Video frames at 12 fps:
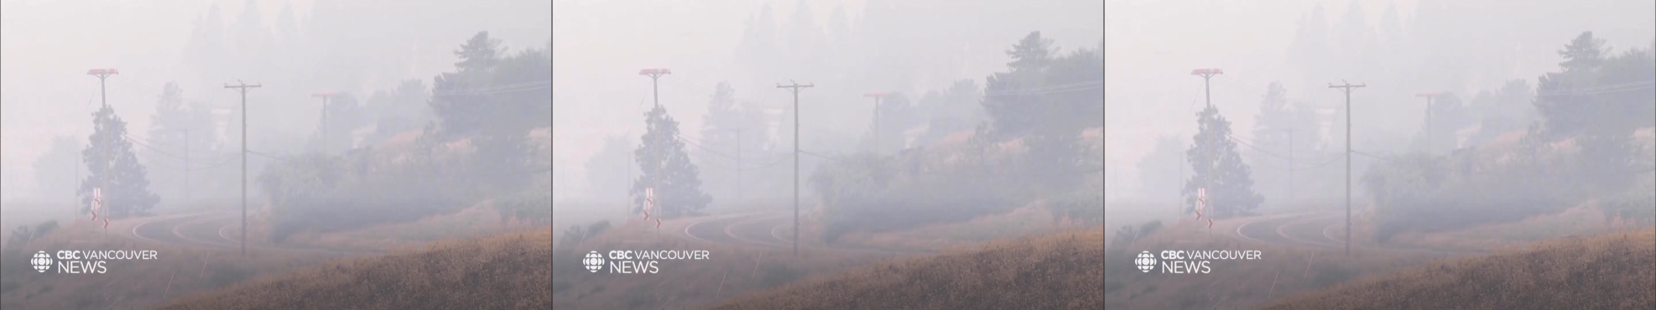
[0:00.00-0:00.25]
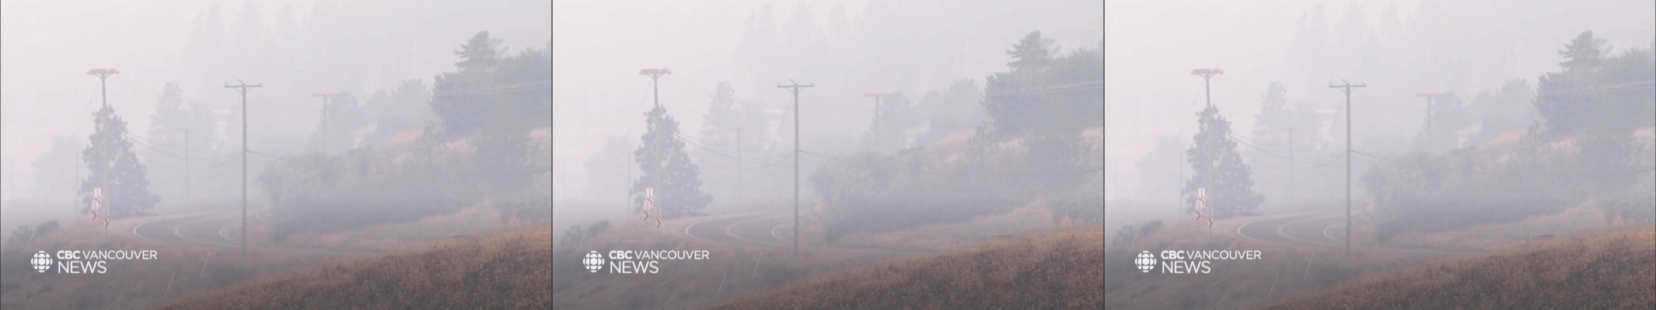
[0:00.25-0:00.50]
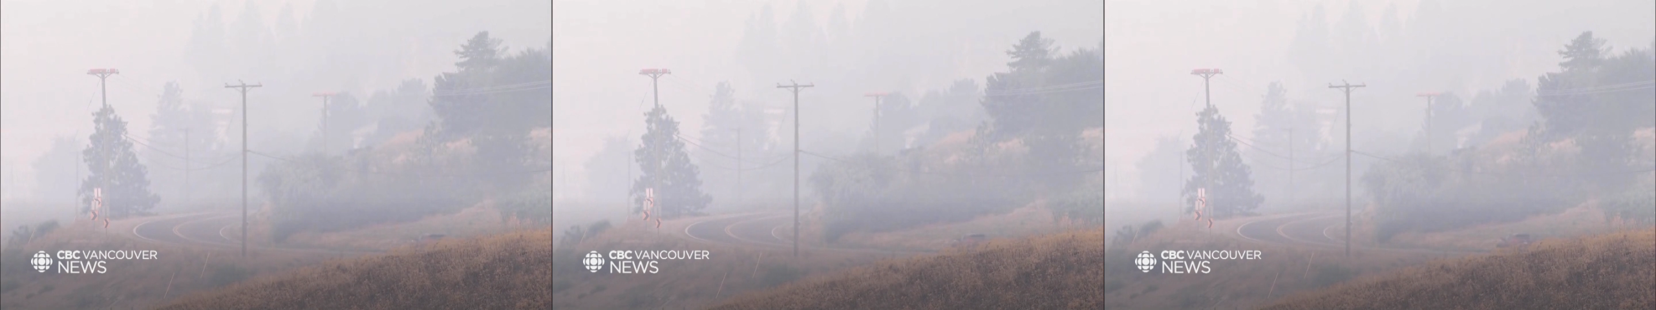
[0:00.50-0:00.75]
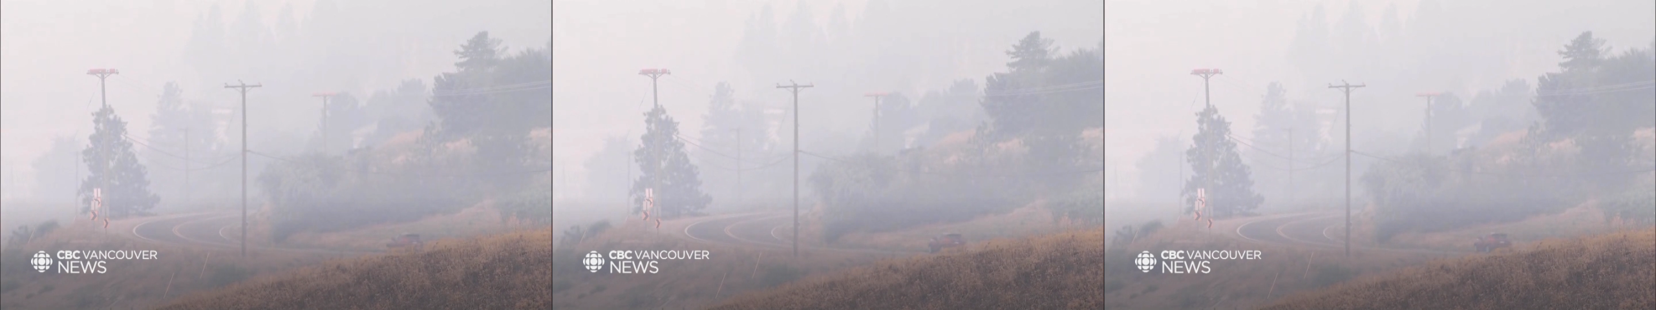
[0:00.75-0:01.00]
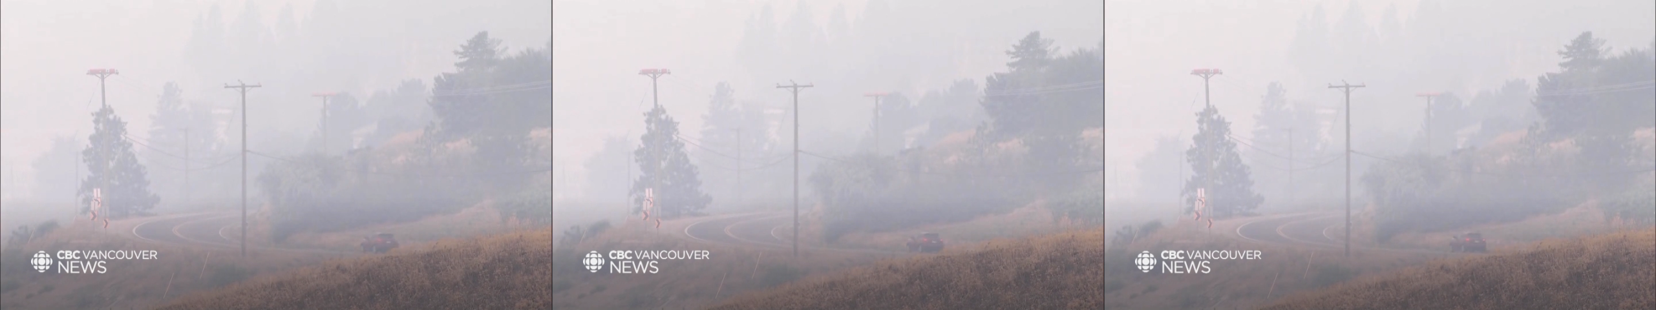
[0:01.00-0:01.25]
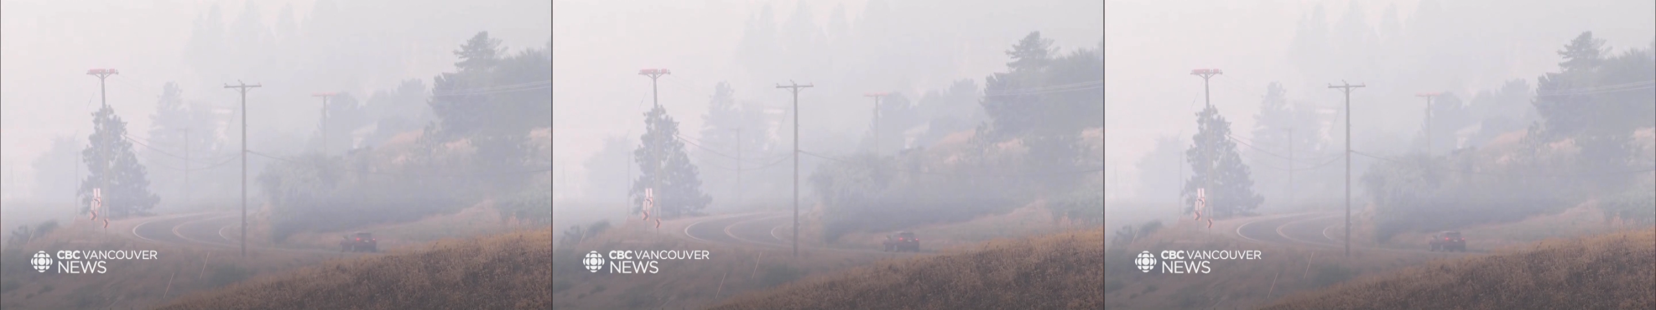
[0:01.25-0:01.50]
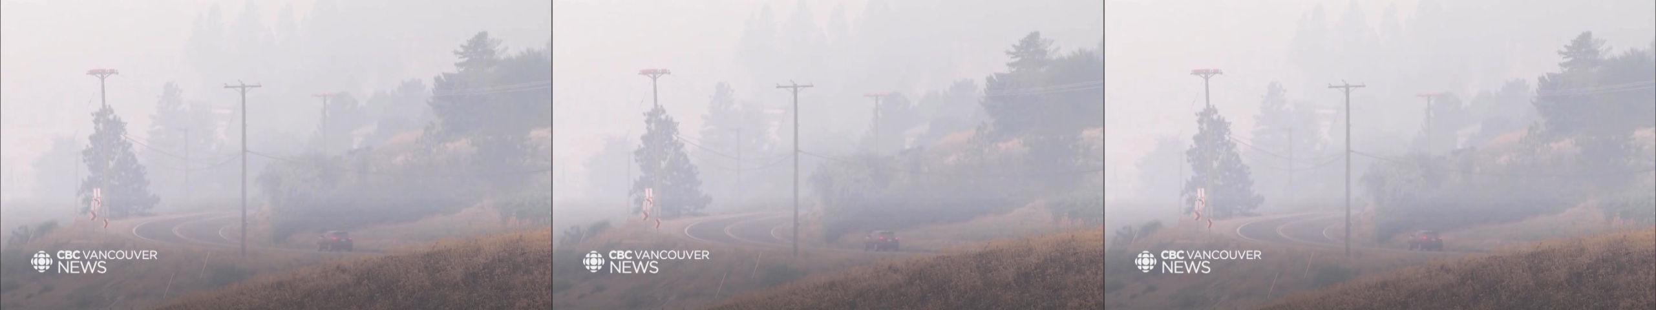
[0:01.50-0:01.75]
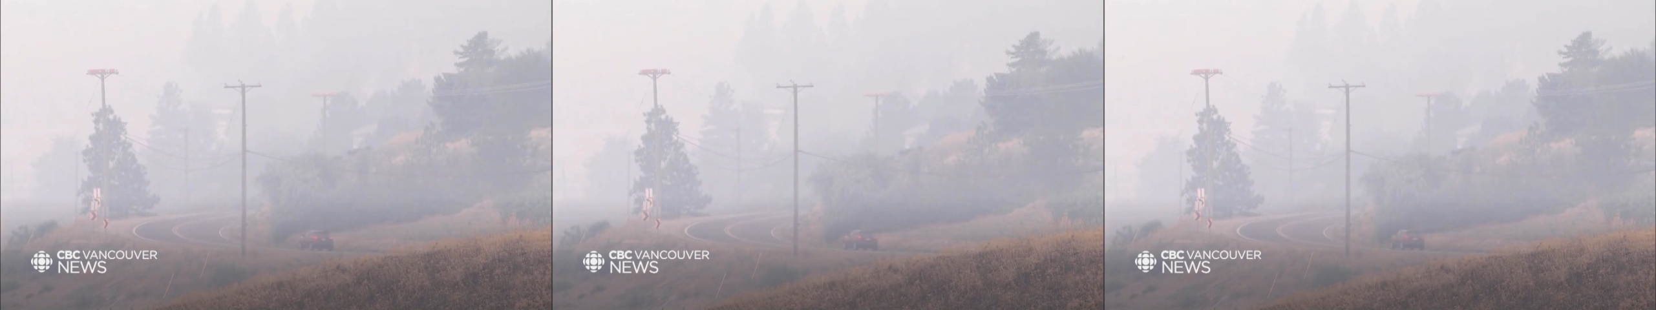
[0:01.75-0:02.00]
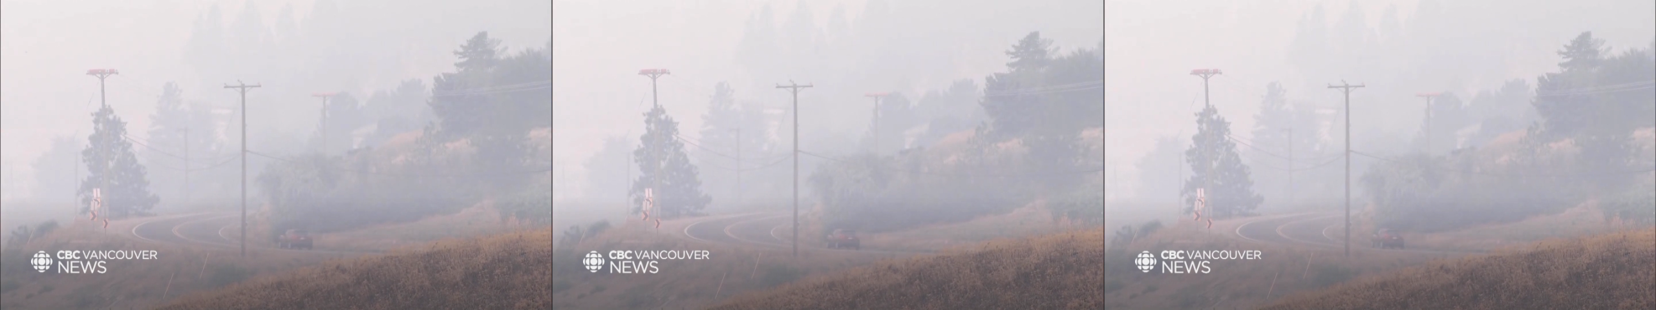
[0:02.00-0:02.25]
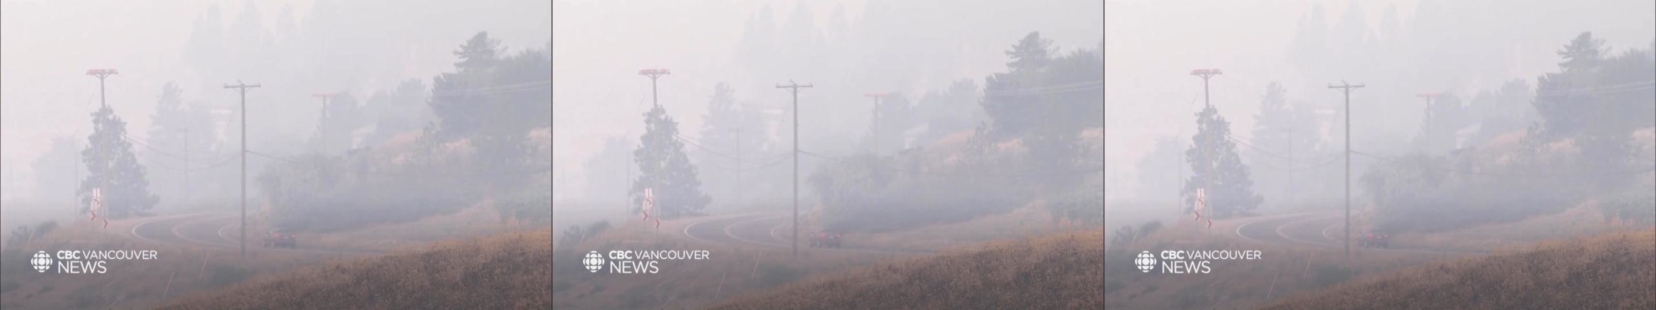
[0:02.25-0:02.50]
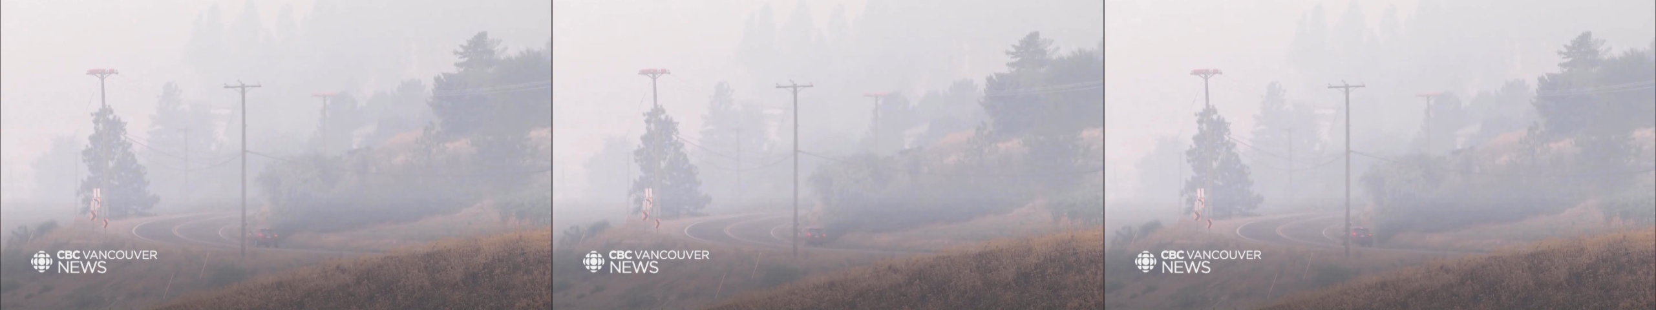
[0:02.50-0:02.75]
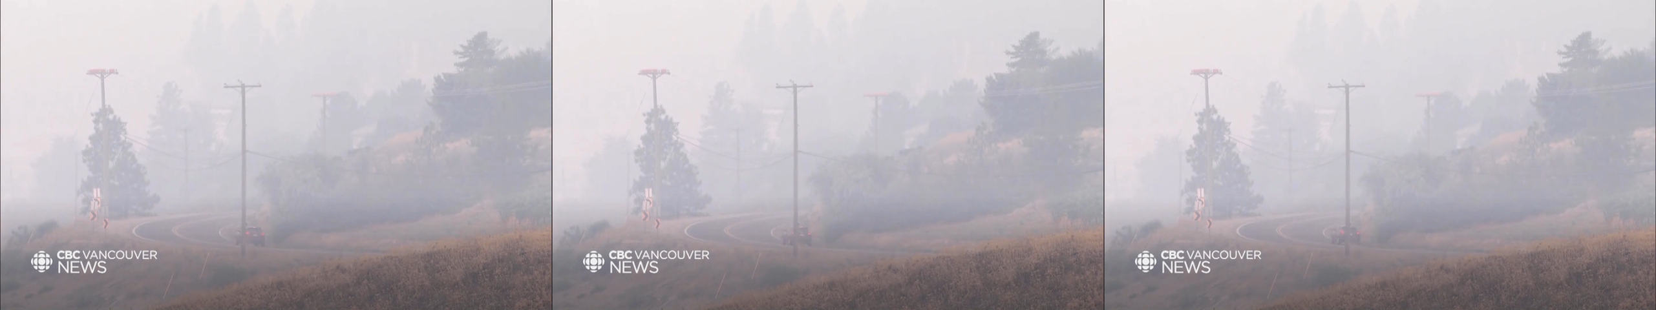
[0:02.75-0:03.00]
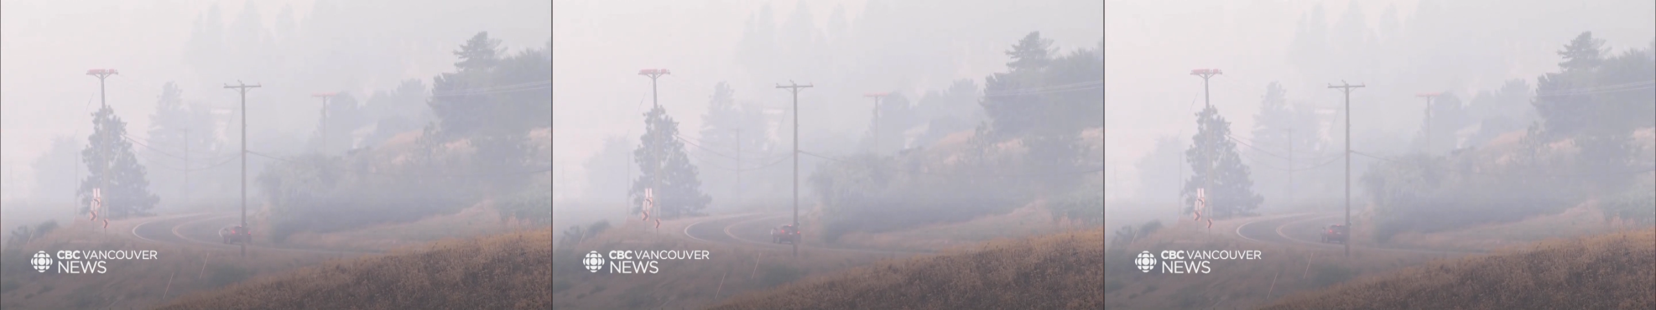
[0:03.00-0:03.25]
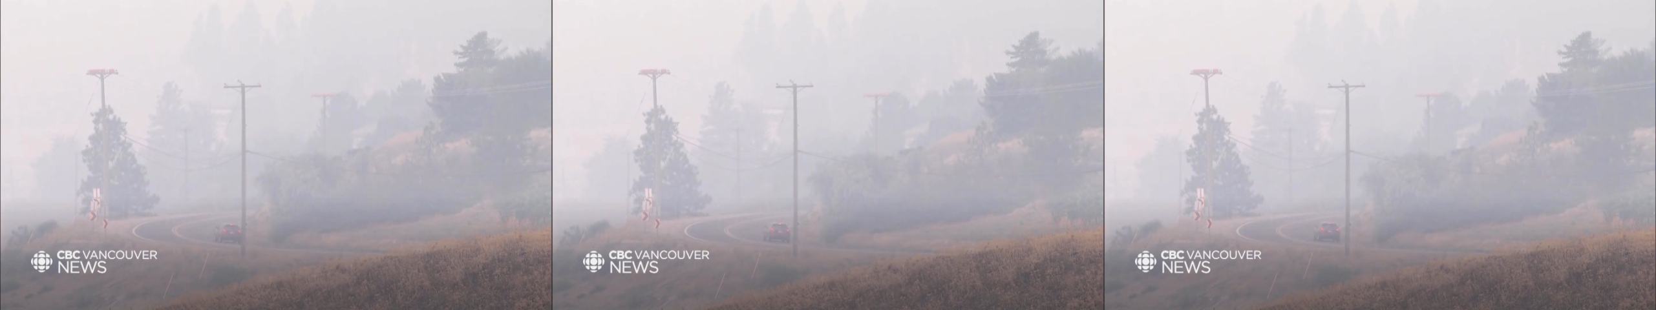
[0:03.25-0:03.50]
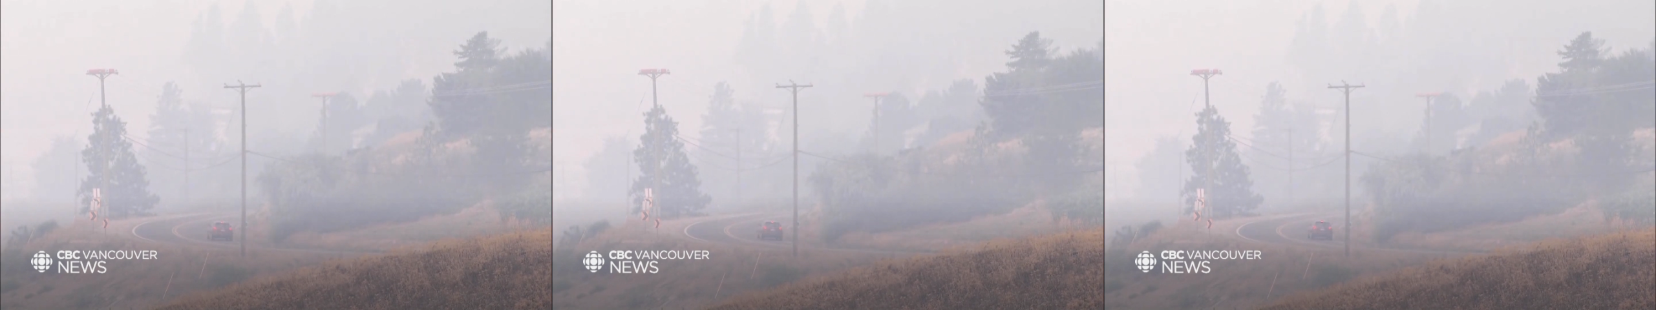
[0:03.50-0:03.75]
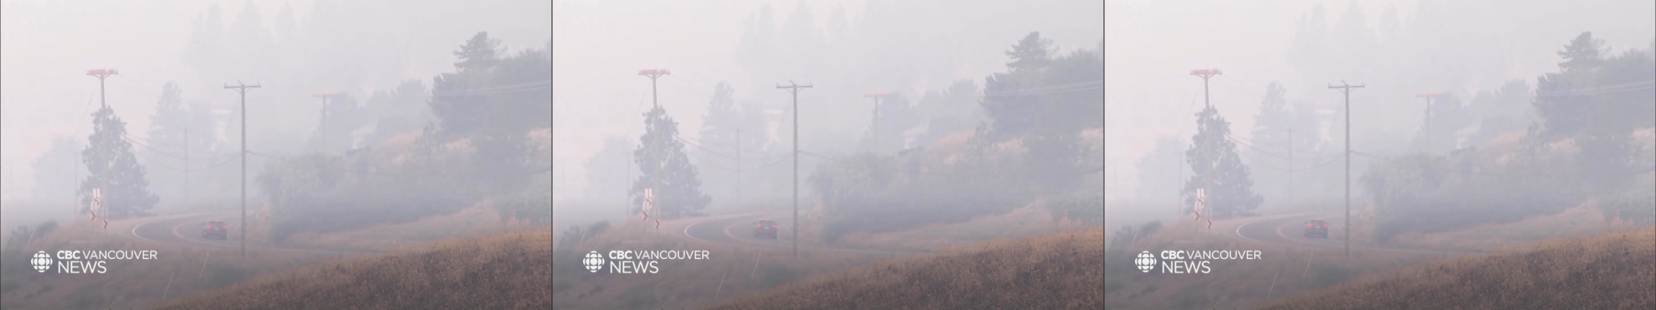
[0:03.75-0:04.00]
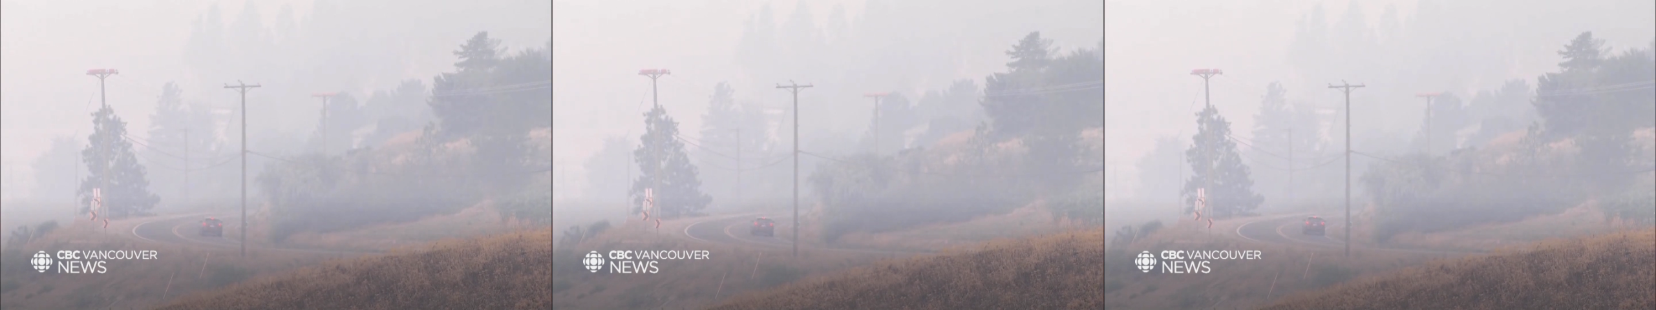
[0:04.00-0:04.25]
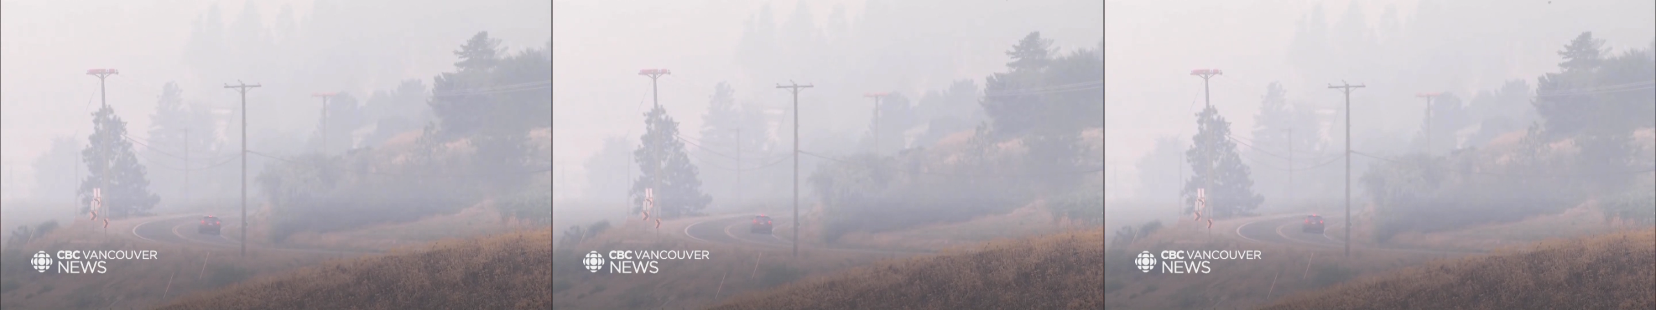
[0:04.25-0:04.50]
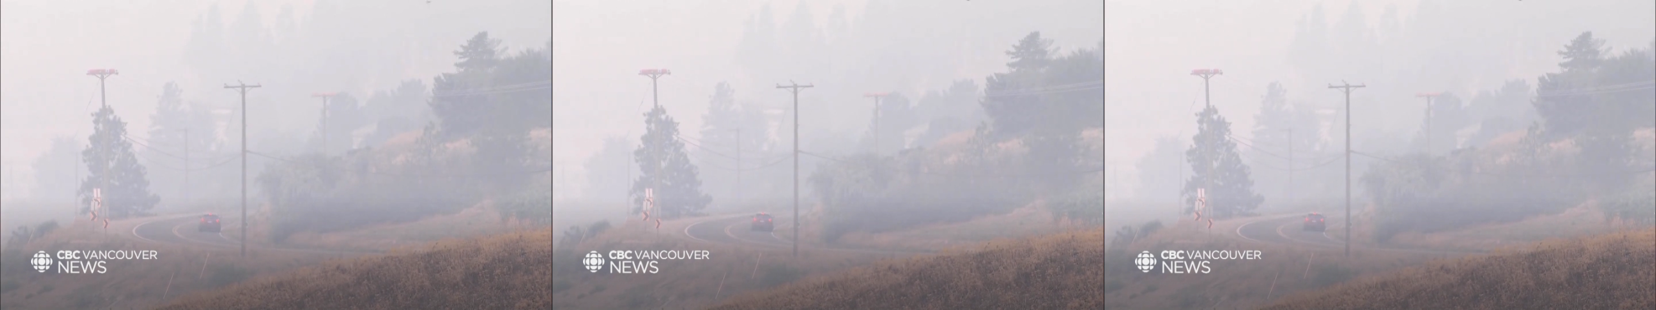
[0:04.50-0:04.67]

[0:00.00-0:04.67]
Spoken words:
No face is visible, so there are no lips to read.